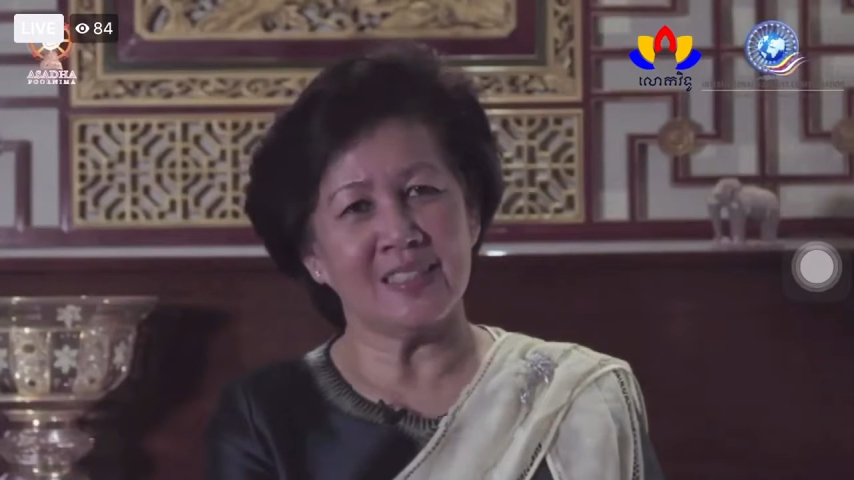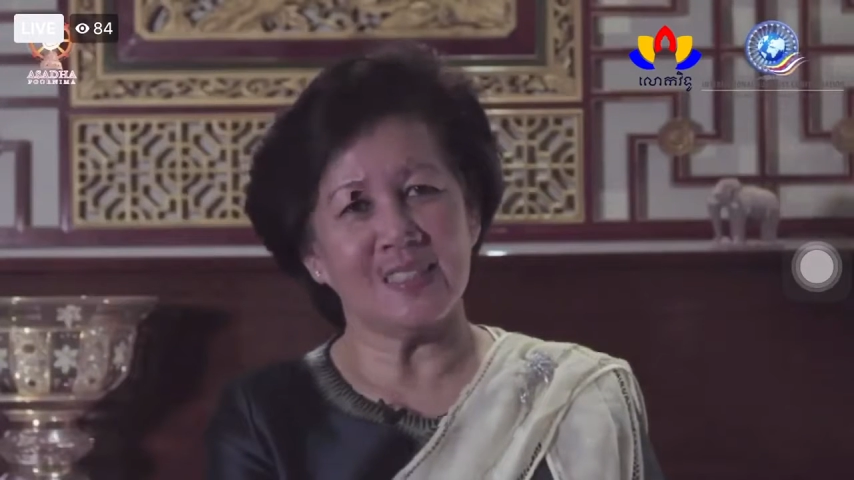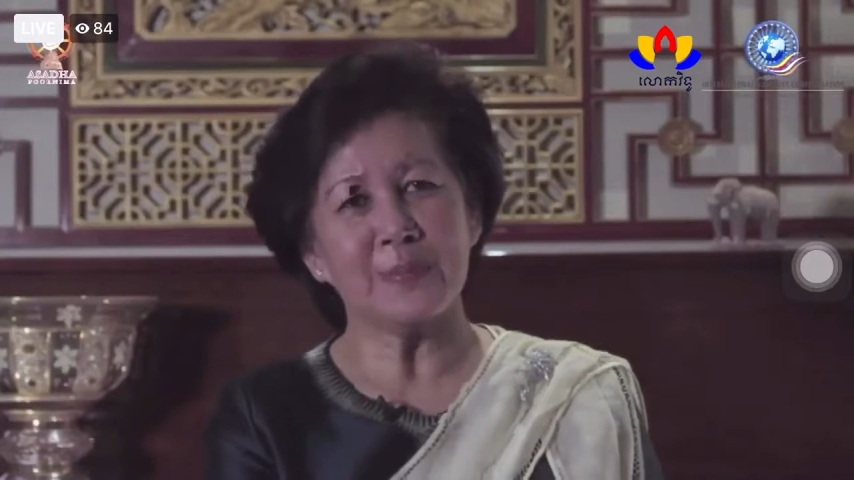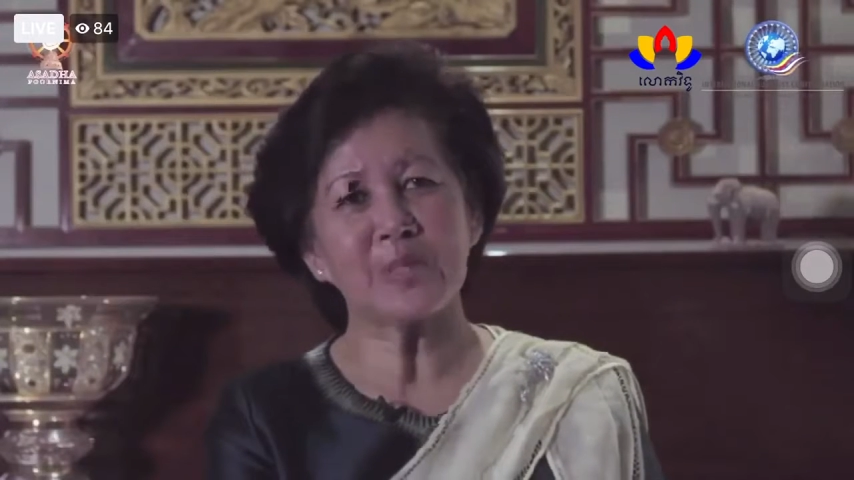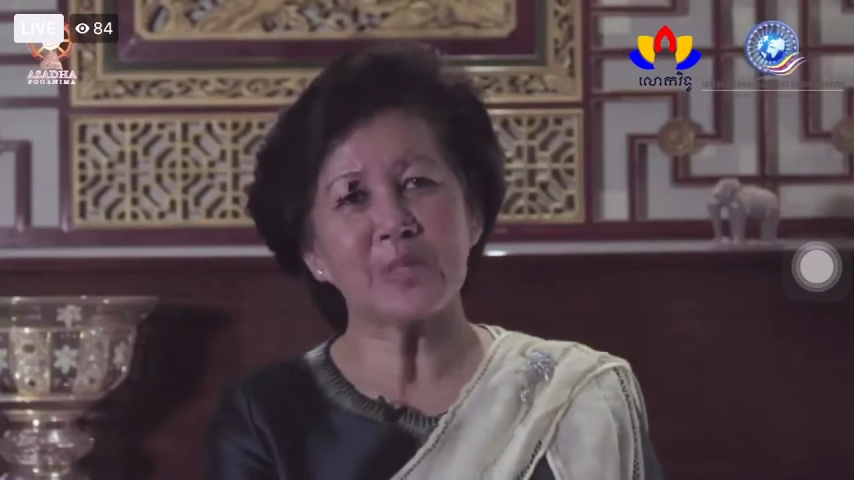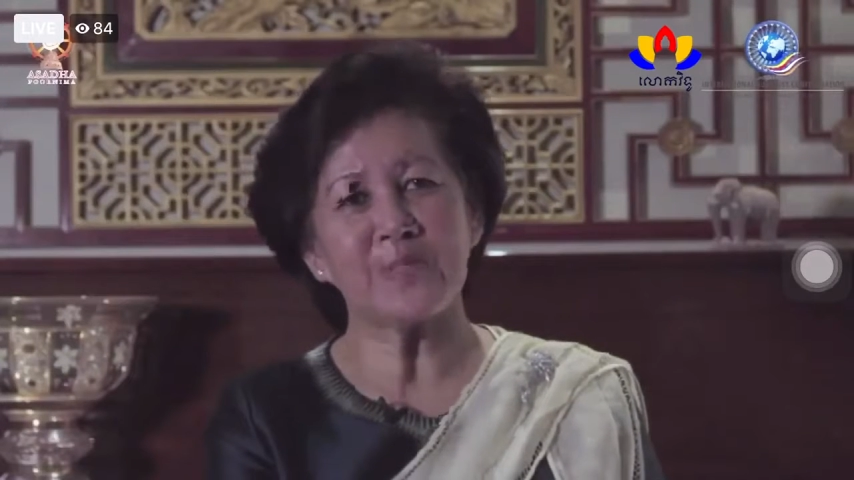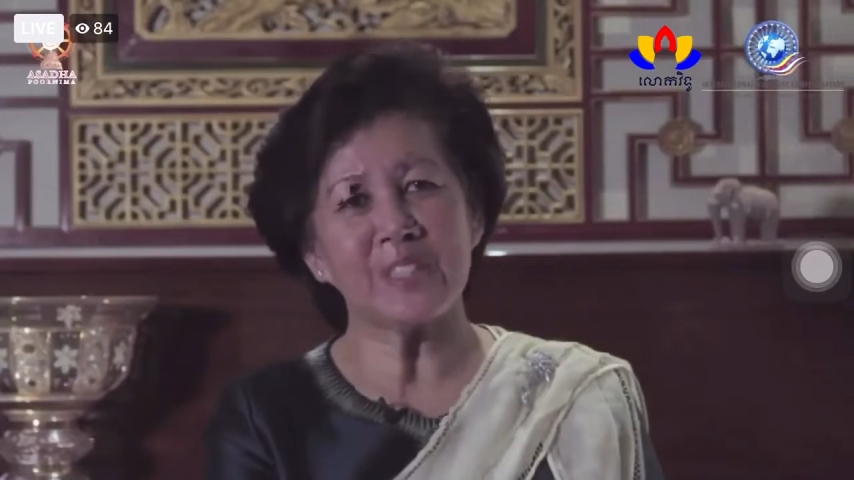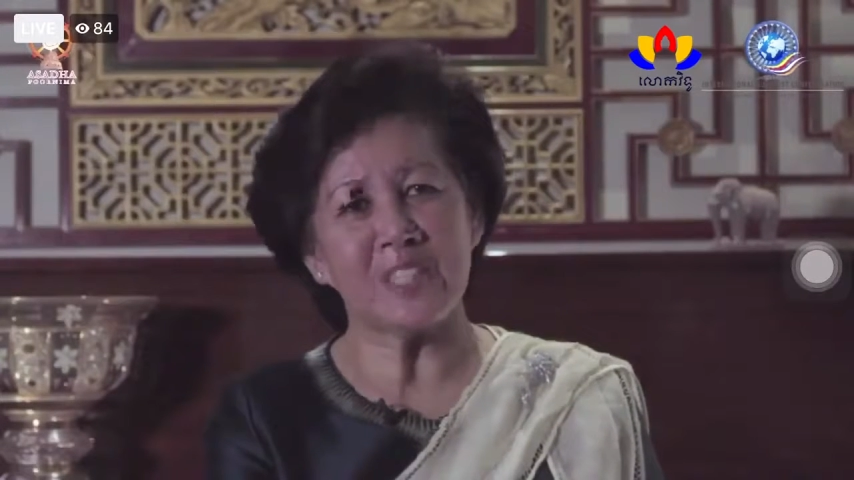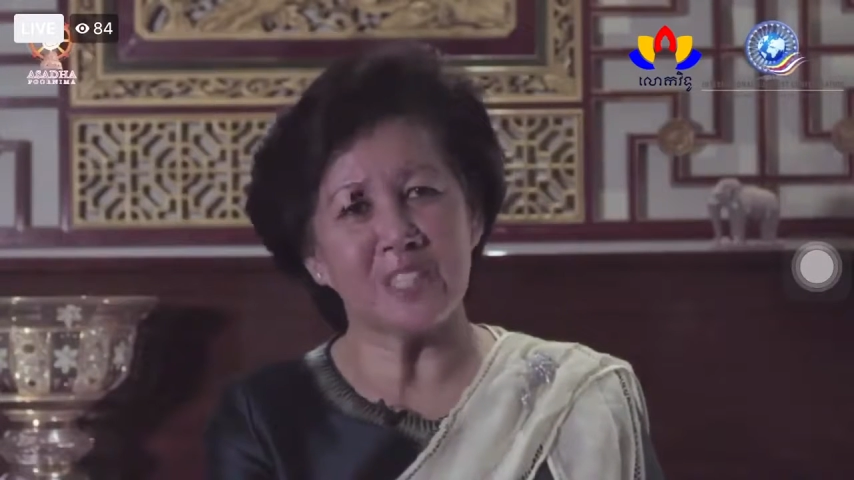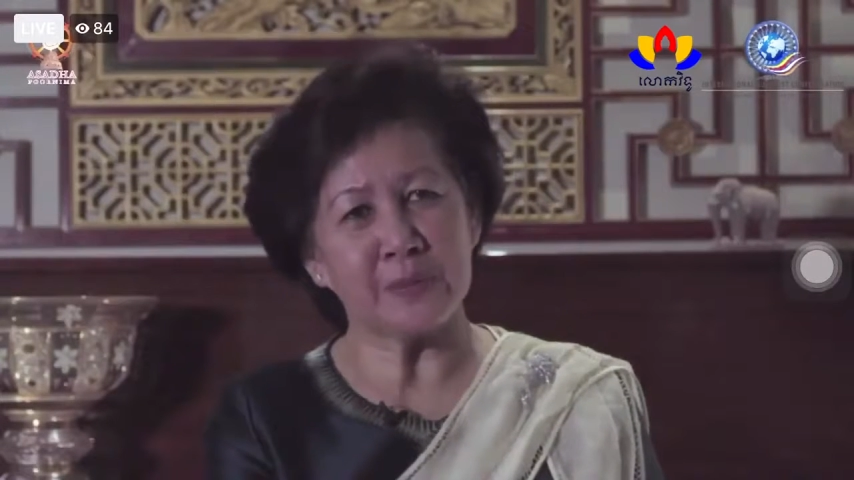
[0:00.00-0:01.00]
Most
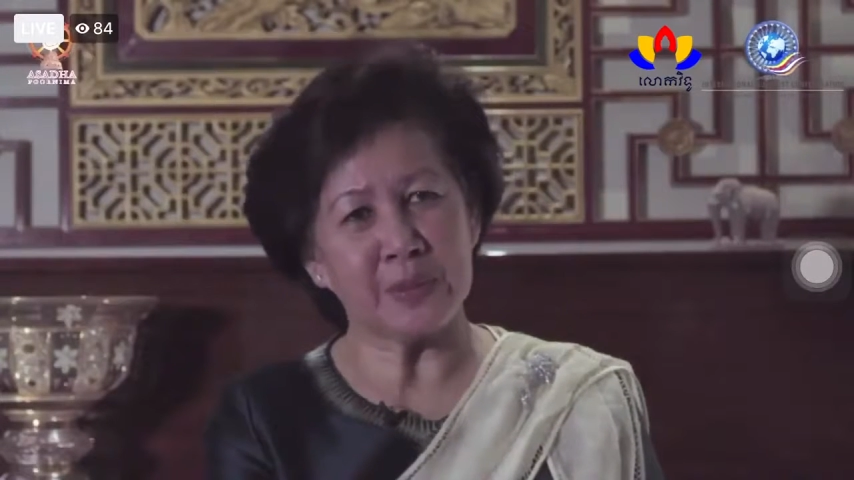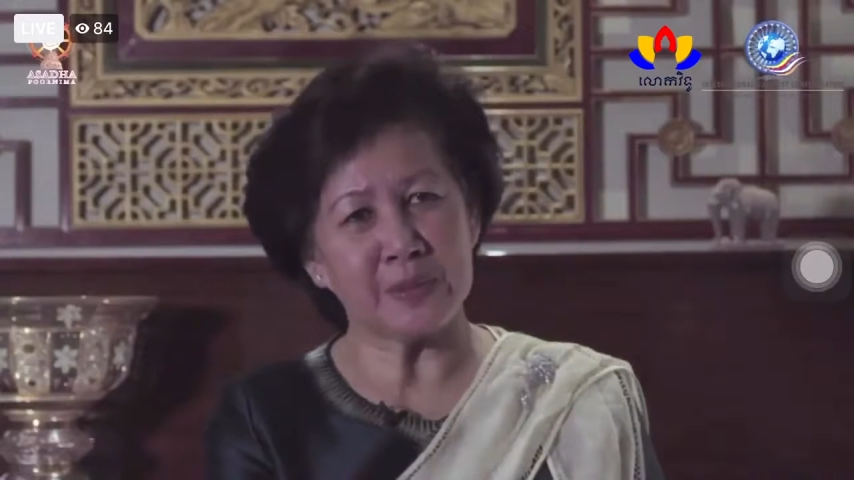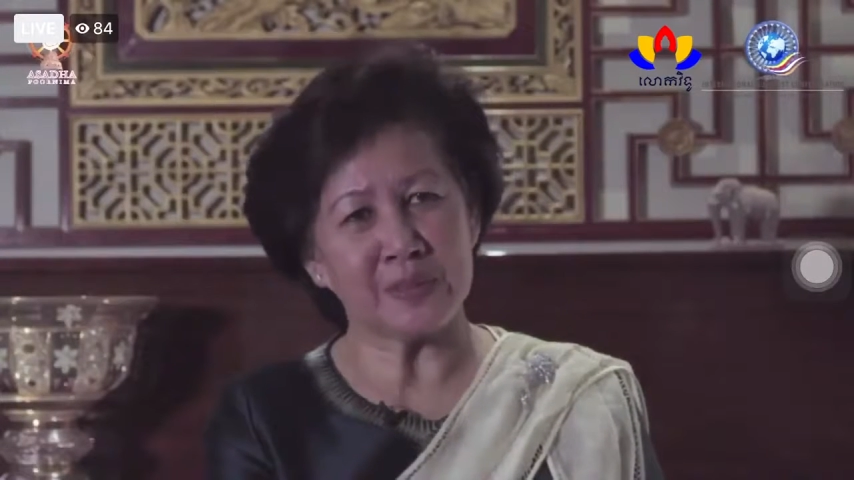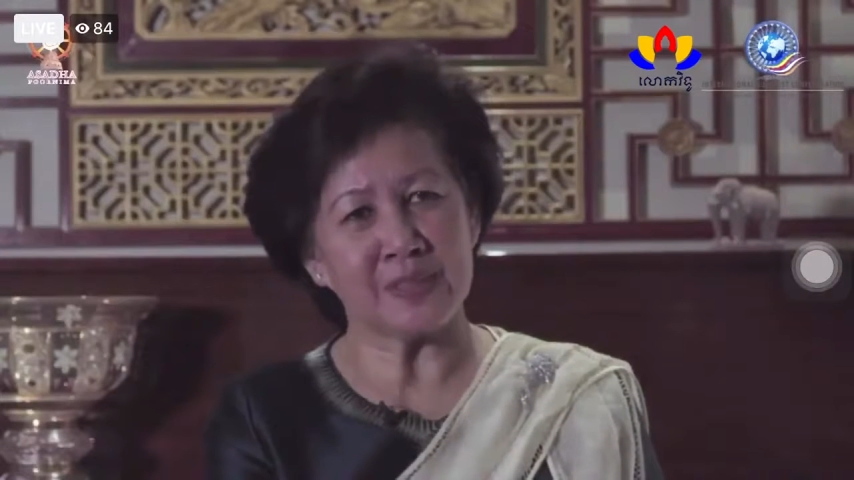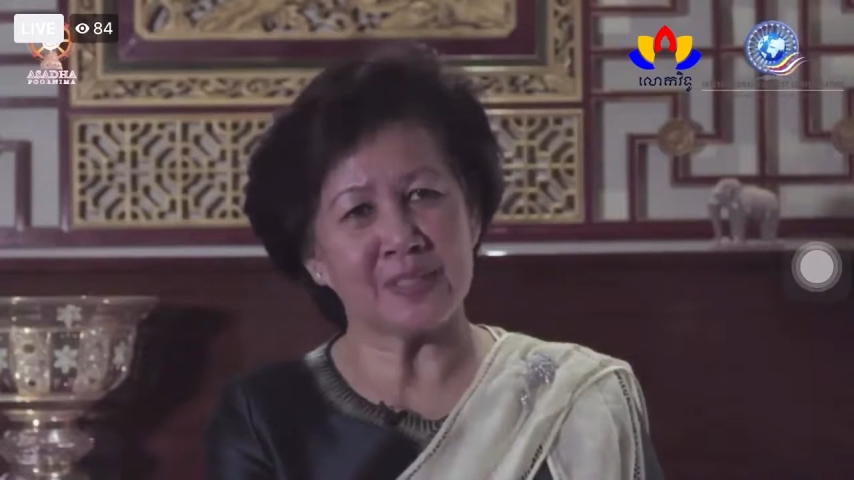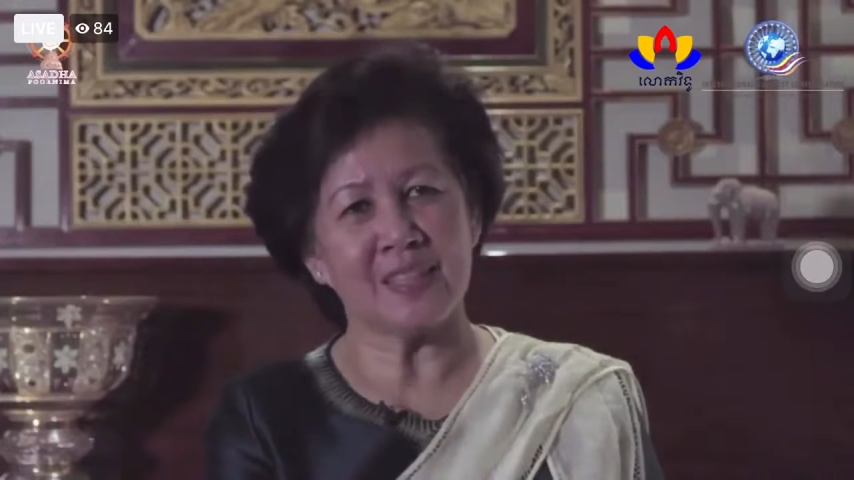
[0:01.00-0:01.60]
Venerables,